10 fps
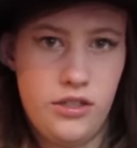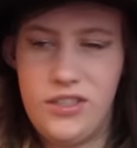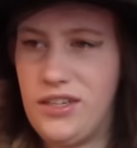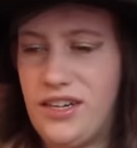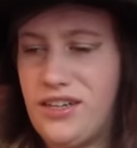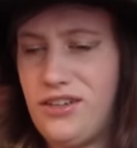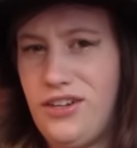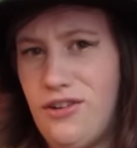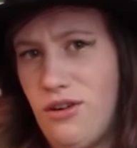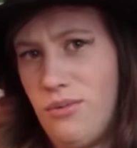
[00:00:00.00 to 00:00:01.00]
just like
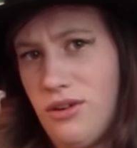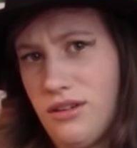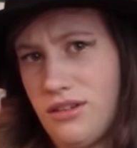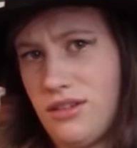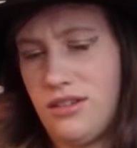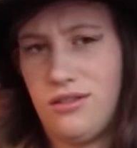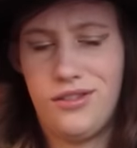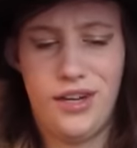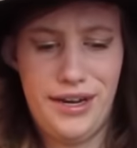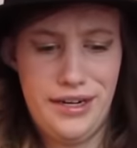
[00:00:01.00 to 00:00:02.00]
yearbooks,
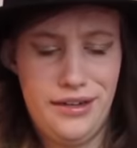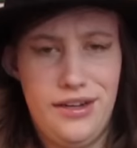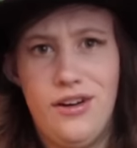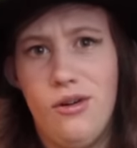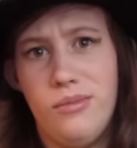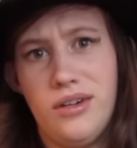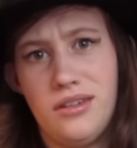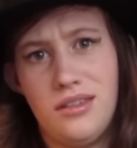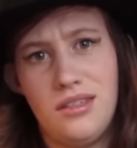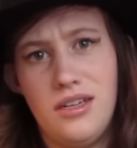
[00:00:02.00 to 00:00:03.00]
signing
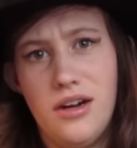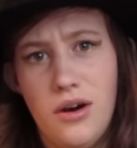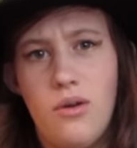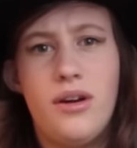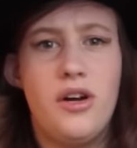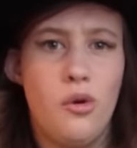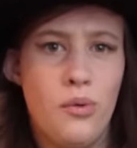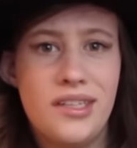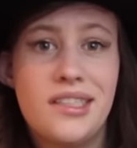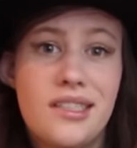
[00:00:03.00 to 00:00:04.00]
yearbooks, you know,
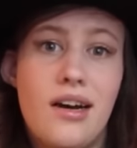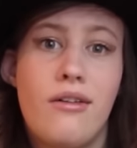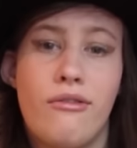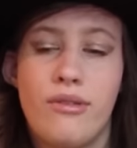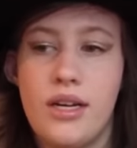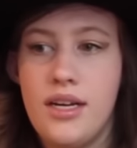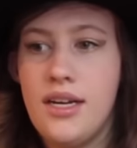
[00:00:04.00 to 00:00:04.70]
yearbook stuff.